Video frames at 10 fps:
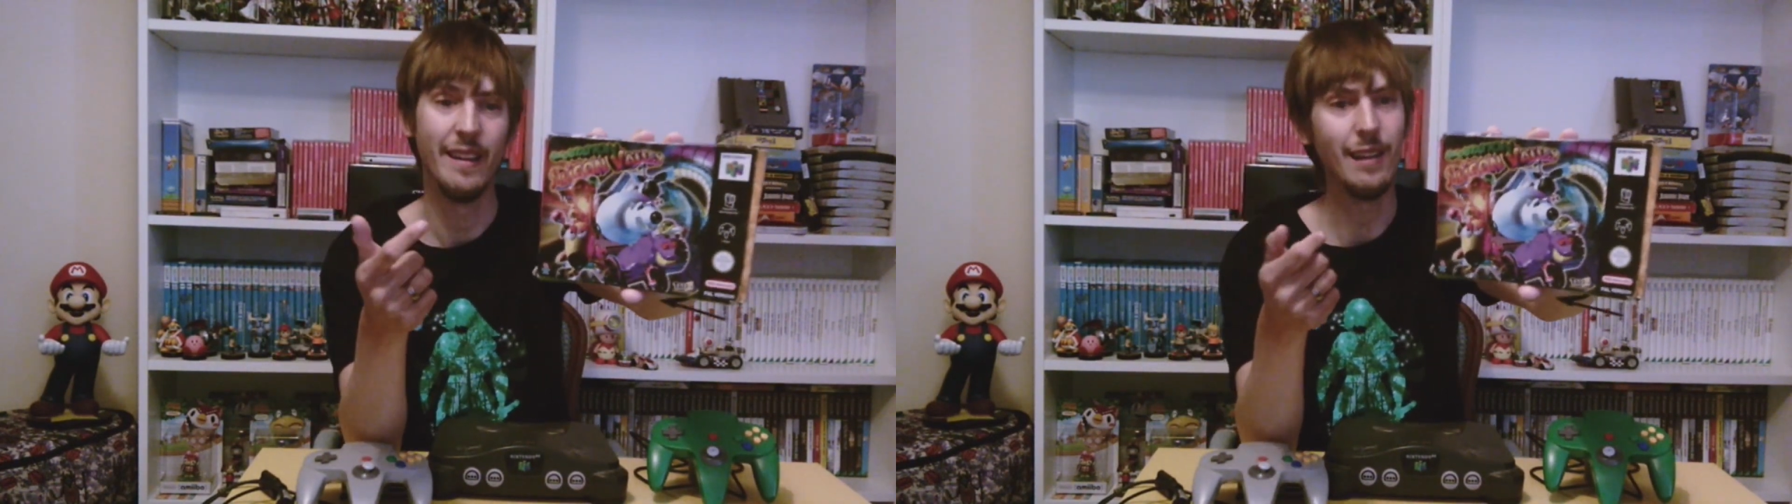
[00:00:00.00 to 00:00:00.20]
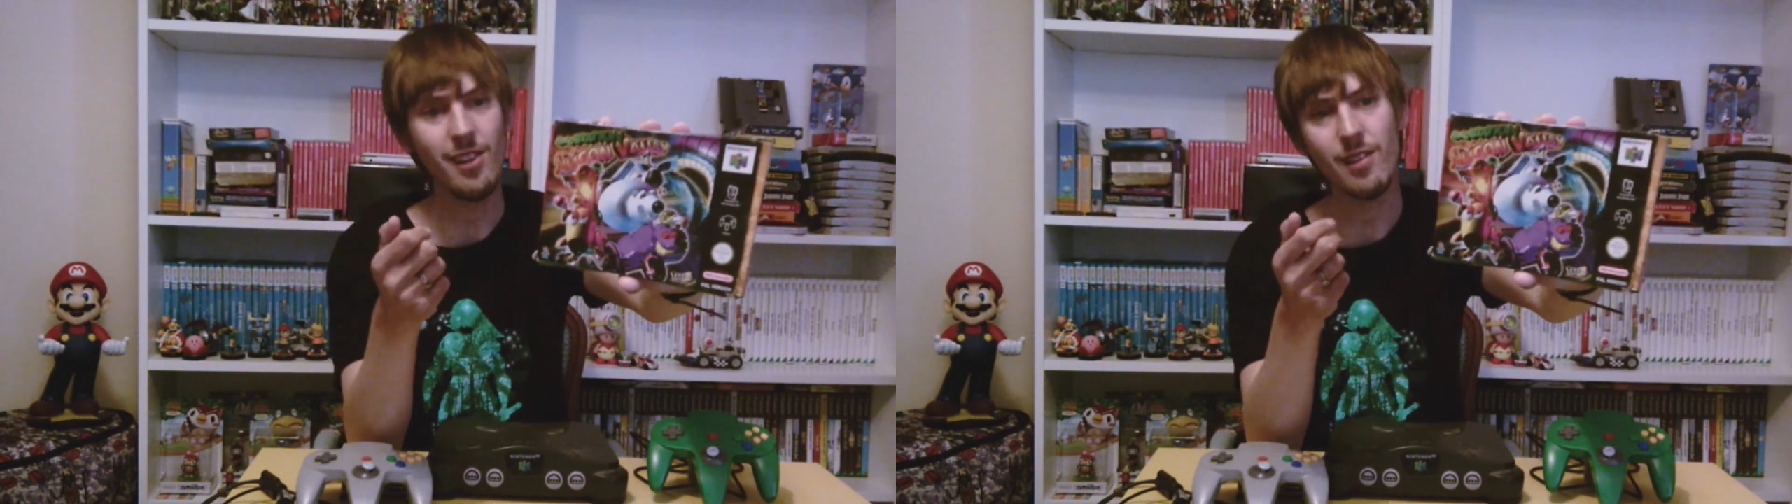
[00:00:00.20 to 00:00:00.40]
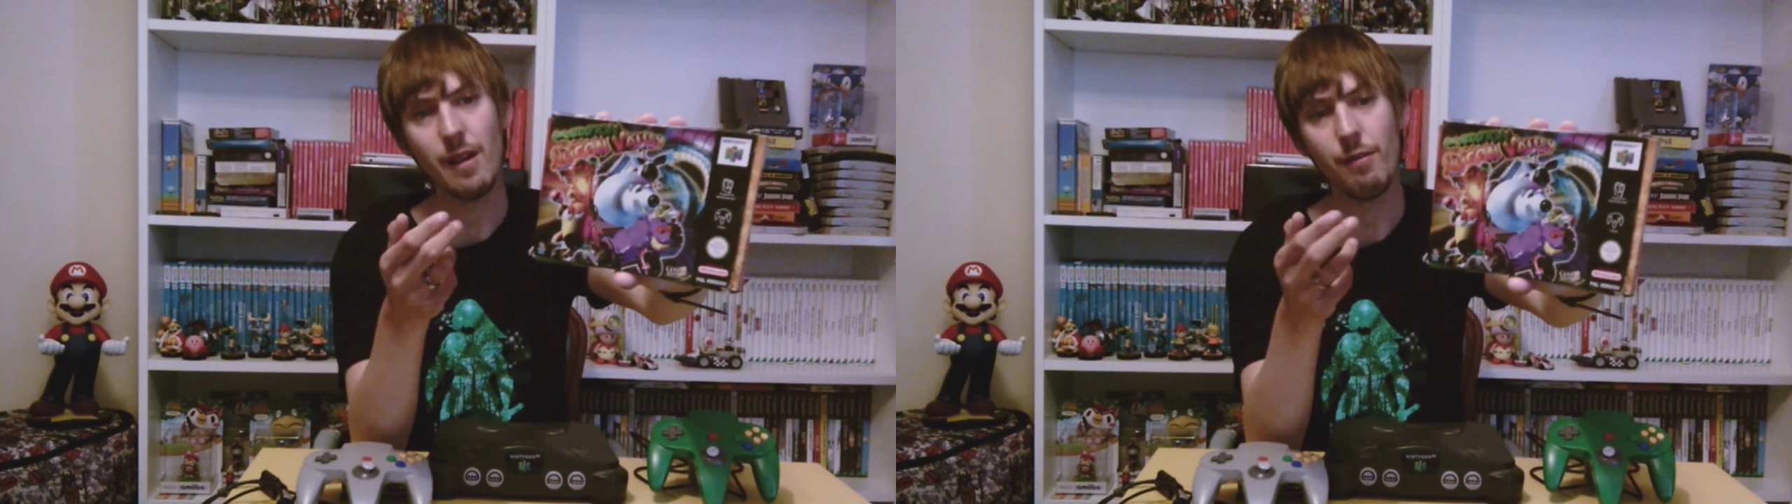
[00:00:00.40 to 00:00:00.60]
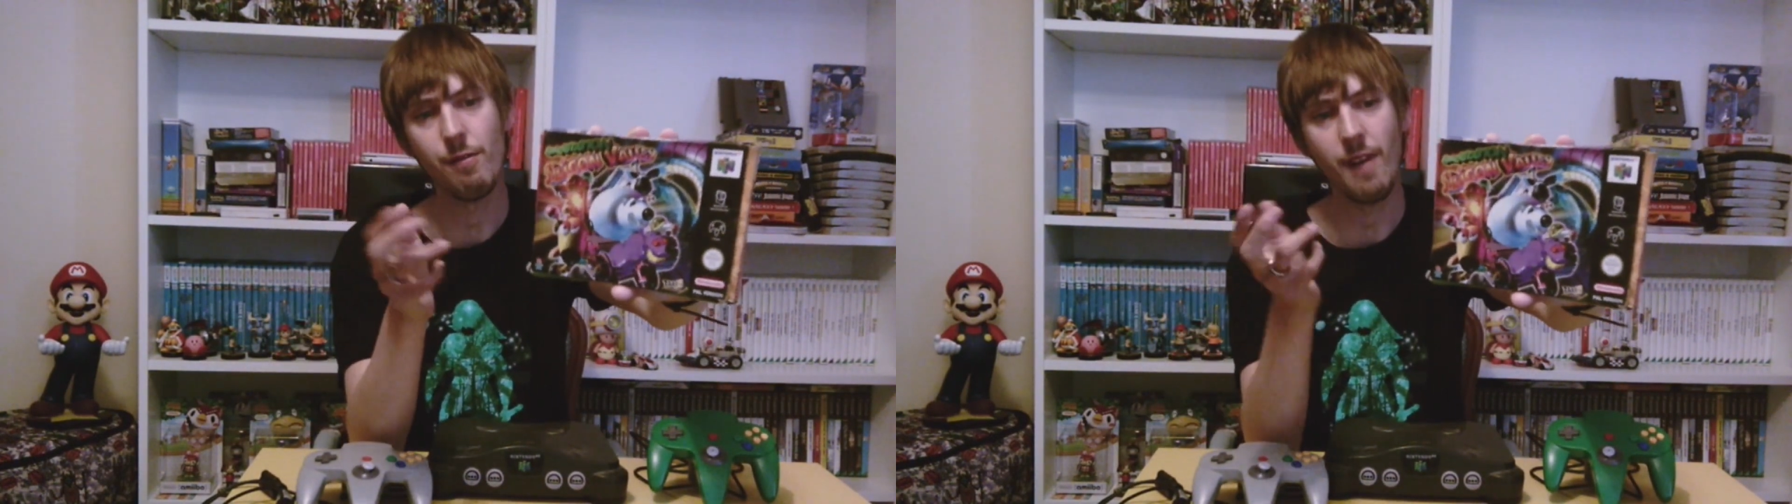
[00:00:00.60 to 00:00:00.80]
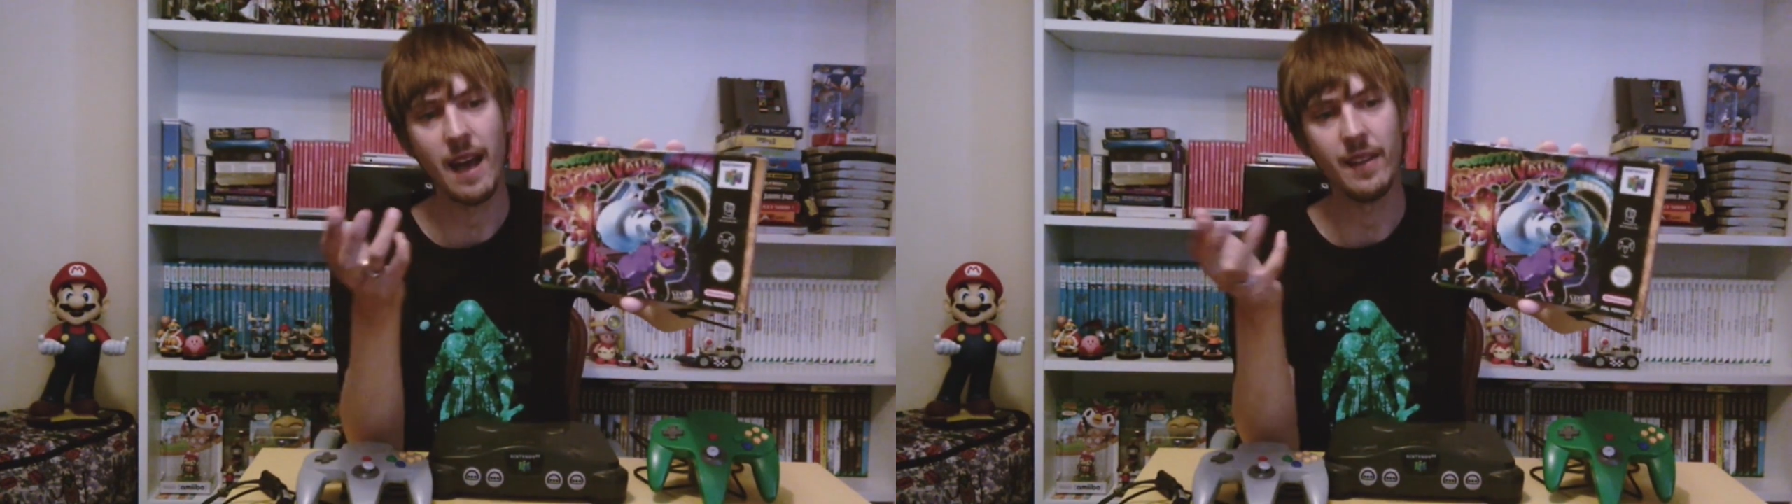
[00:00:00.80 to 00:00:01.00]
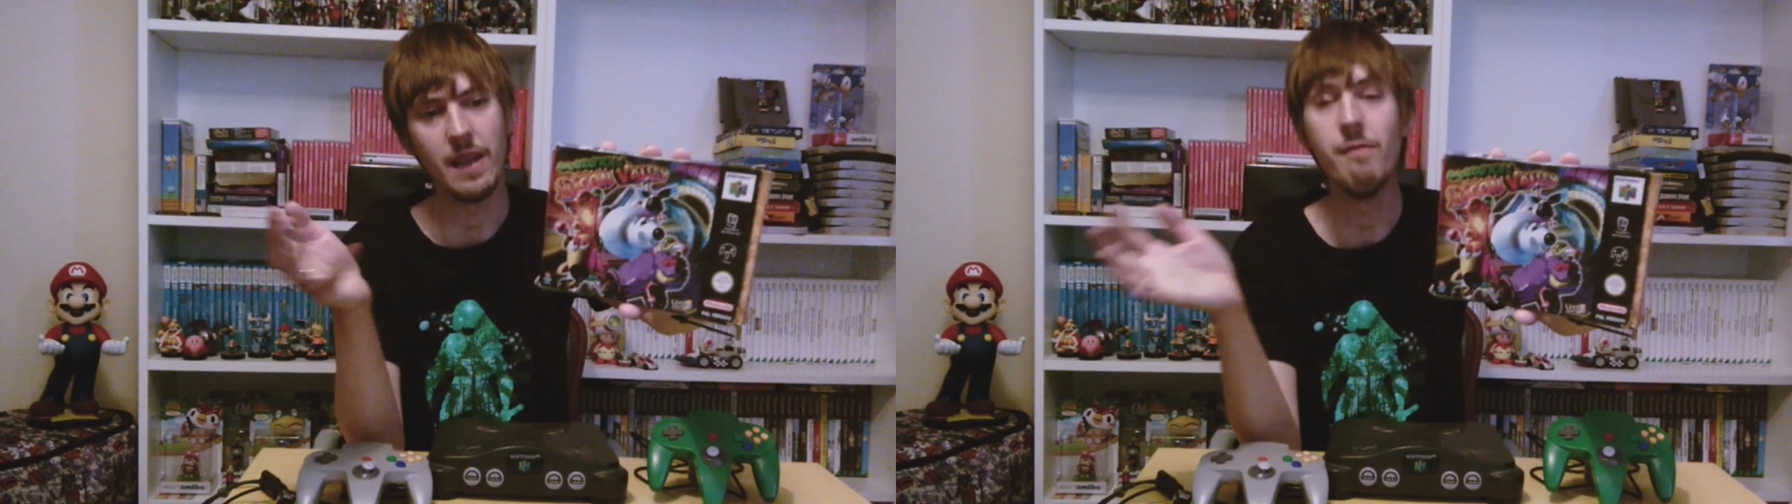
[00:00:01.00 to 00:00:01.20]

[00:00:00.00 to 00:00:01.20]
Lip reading: This is a fun,